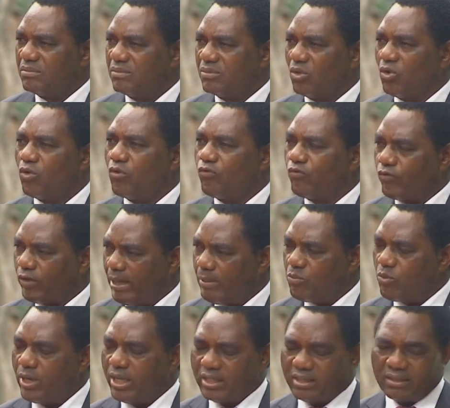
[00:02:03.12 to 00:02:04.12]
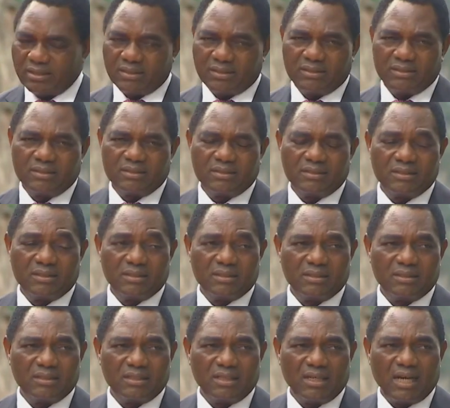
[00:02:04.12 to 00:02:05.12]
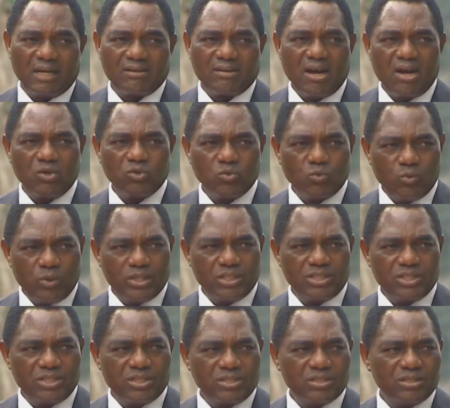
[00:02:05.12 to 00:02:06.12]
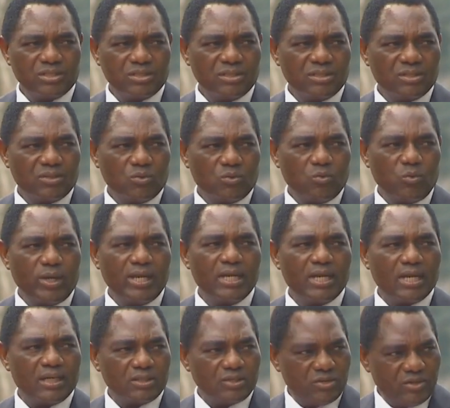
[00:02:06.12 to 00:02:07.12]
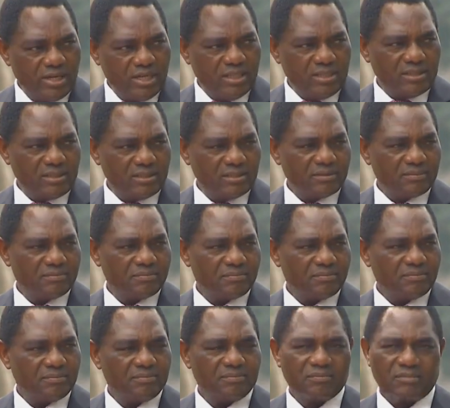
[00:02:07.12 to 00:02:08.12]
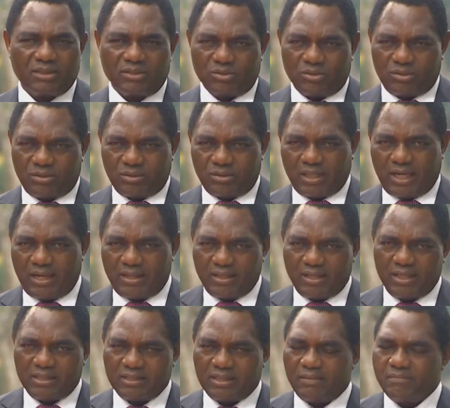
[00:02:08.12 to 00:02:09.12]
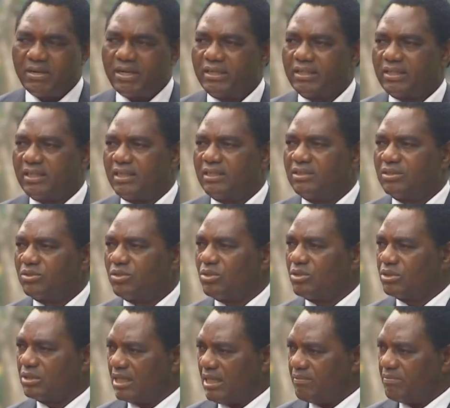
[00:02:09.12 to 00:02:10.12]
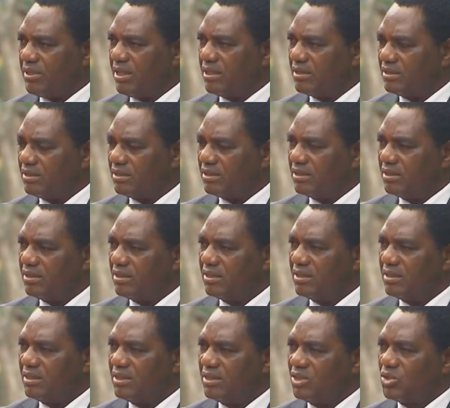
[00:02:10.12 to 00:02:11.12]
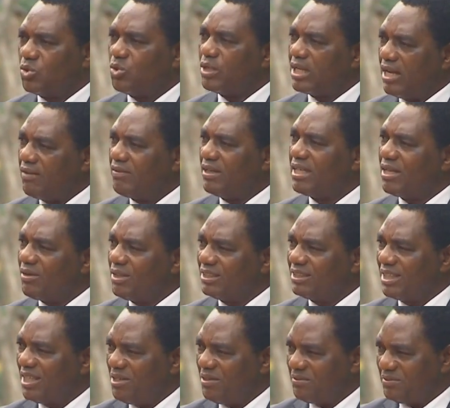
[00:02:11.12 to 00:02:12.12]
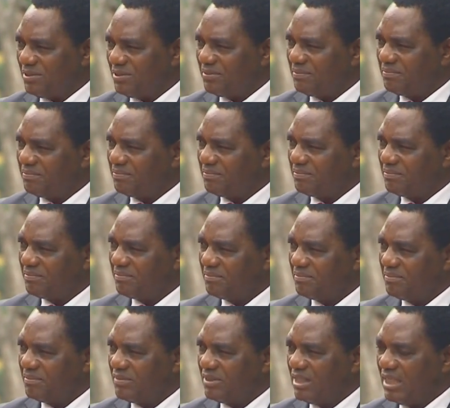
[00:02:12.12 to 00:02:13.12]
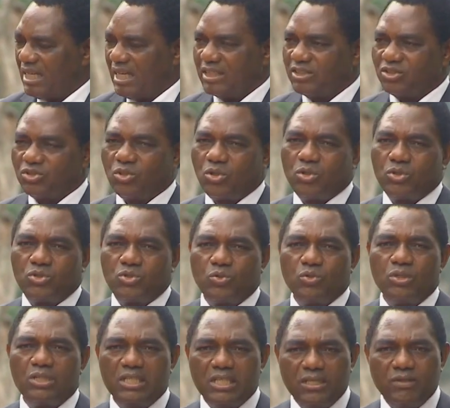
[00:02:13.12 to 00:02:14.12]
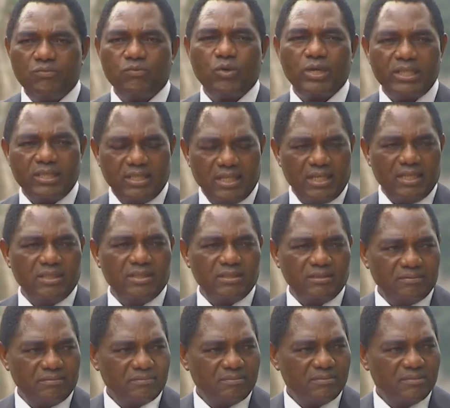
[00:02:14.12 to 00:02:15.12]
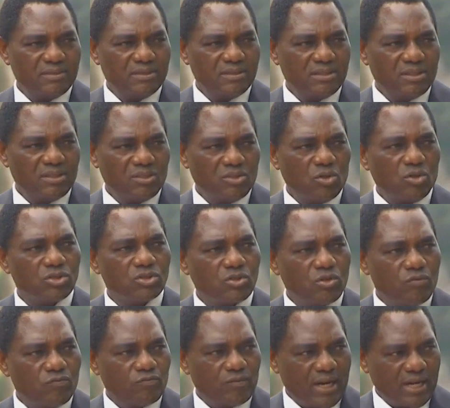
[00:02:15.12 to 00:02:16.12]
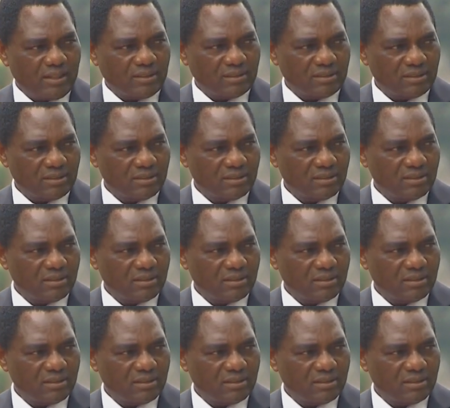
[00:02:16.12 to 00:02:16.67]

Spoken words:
or framework around which we agreed, either as Americans or Zambians, to govern ourselves. And so to live within those confines.